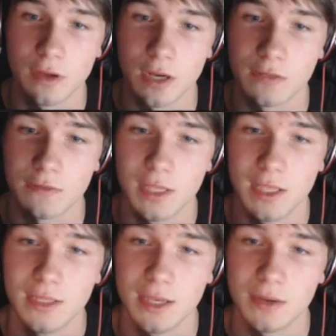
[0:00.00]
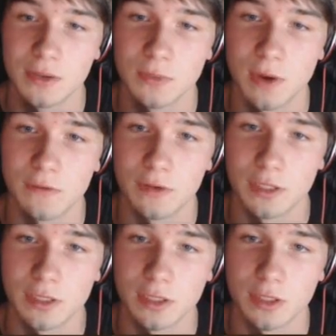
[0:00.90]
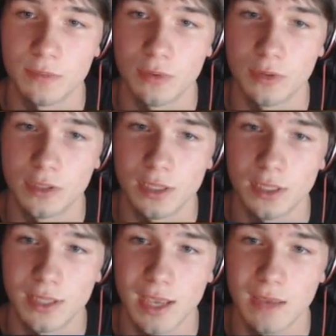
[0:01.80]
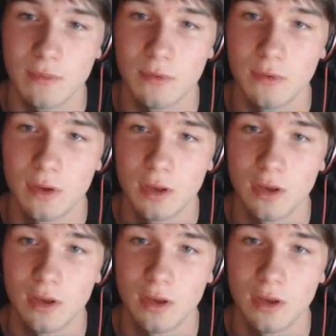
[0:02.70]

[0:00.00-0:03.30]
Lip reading: kinds of details, whether it's supporting a table,